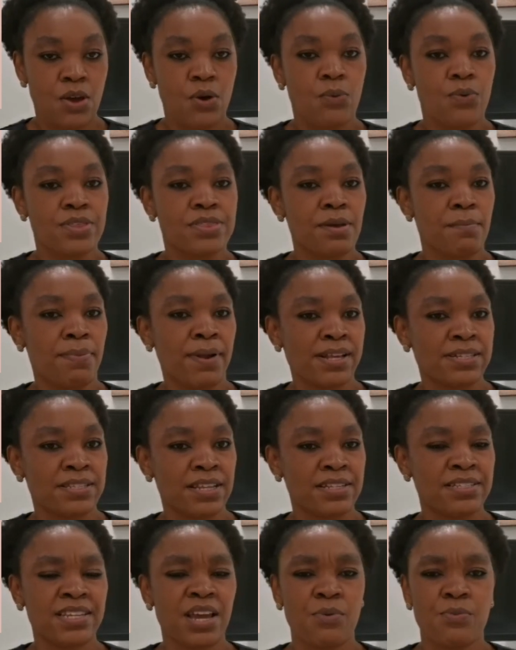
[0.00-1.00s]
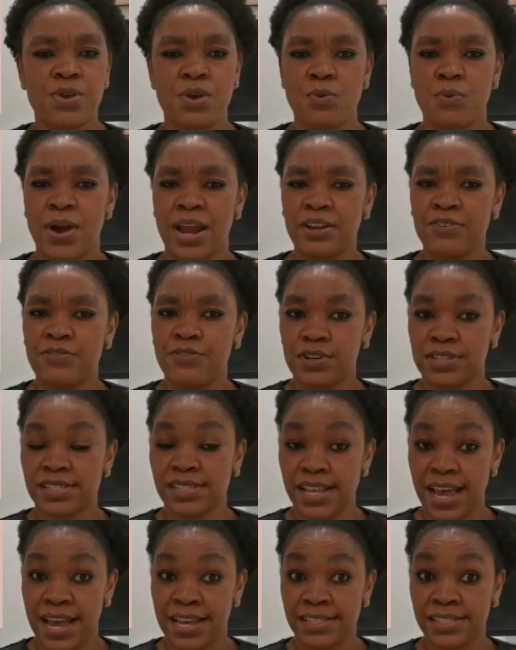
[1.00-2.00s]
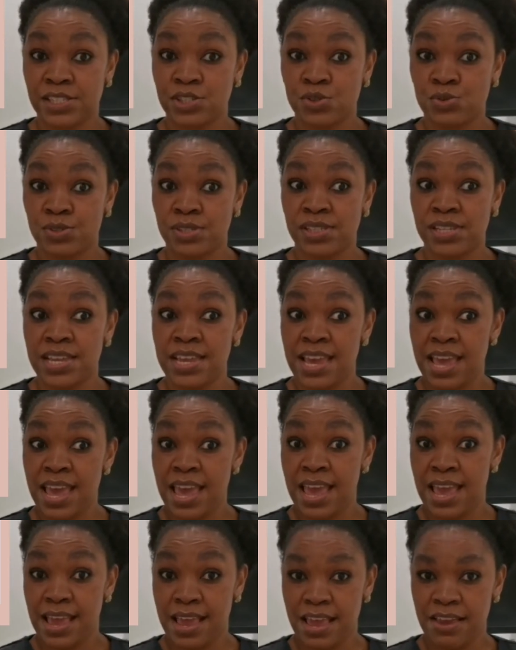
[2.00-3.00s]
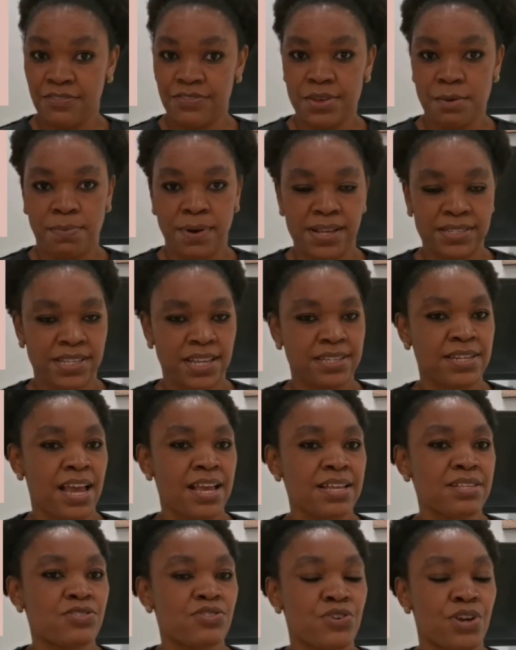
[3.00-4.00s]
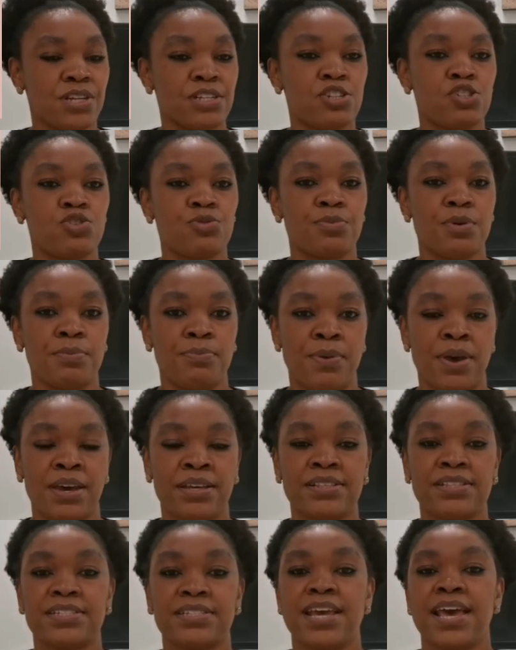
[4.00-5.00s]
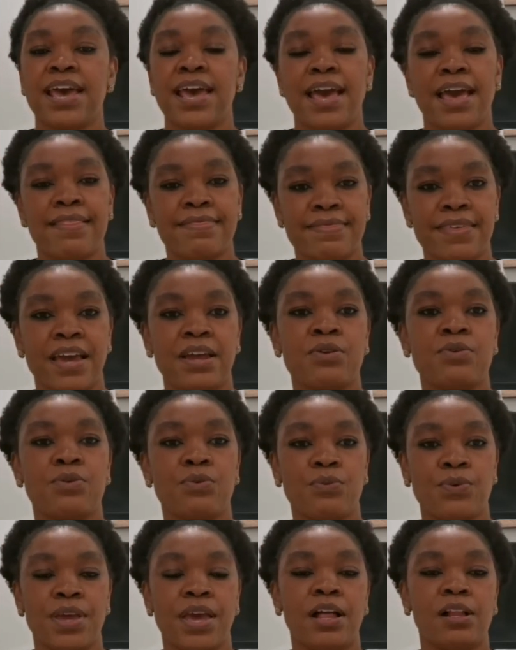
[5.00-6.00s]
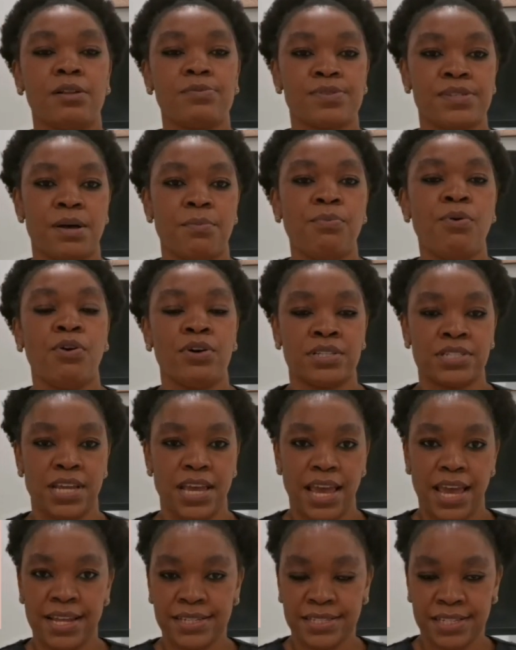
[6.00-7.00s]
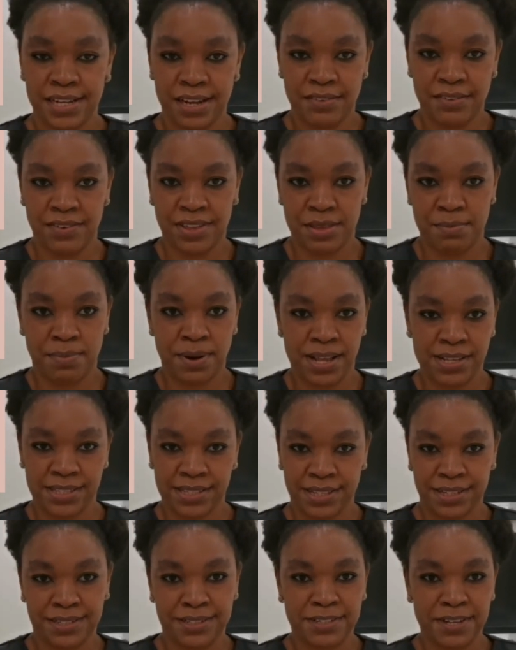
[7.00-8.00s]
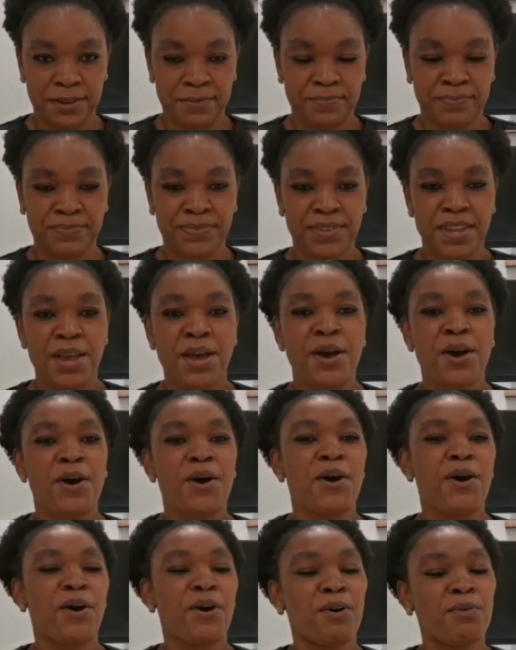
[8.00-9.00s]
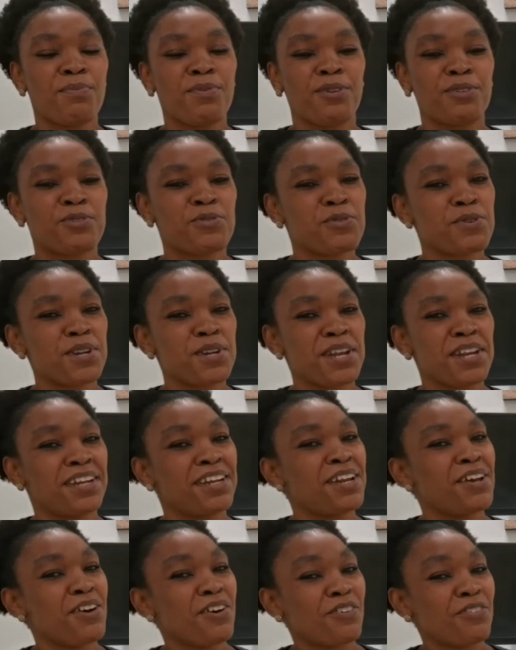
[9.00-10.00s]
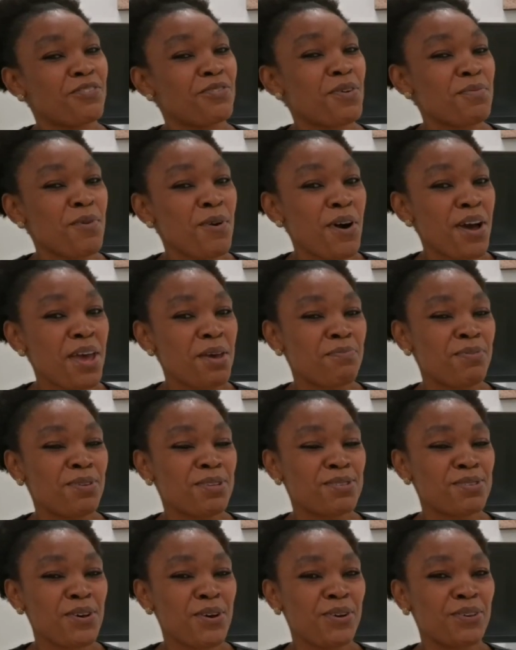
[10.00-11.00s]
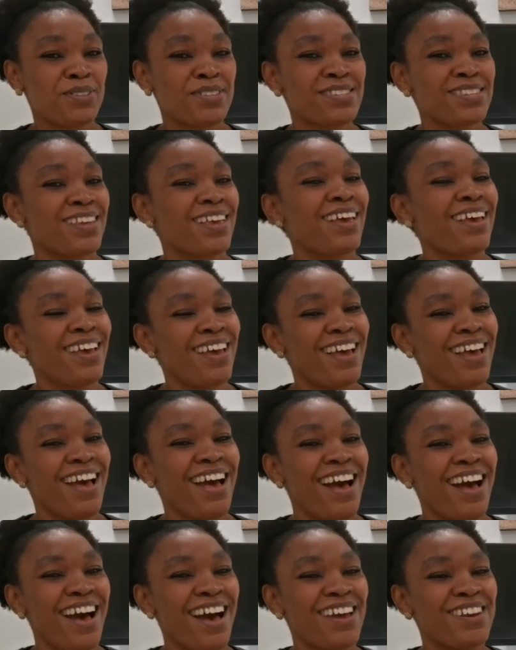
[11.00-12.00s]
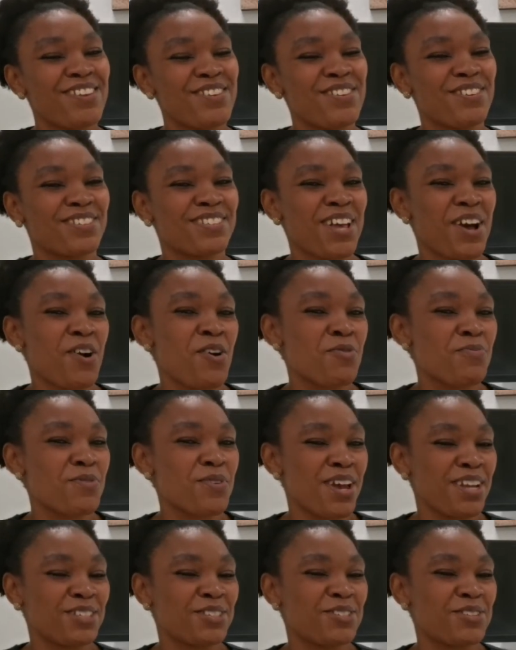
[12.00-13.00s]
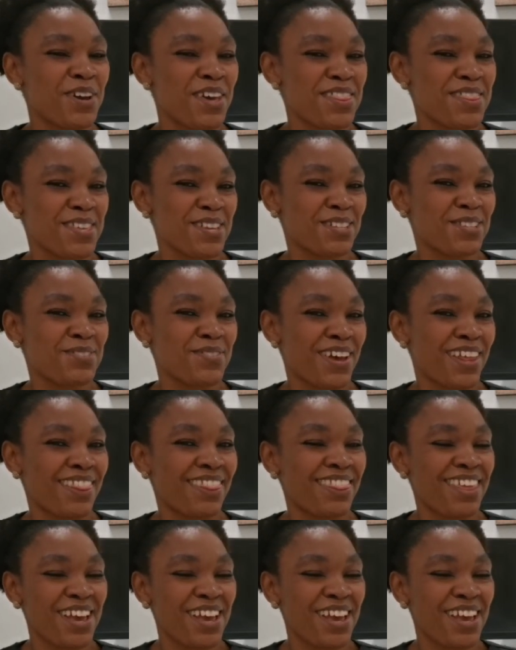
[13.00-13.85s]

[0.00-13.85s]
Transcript: With the placenta, we wait for signs to see if the placenta is ready to be birthed, and then we help support and deliver the placenta. Hope you tune in for more episodes. Adios. I hope you enjoyed this one.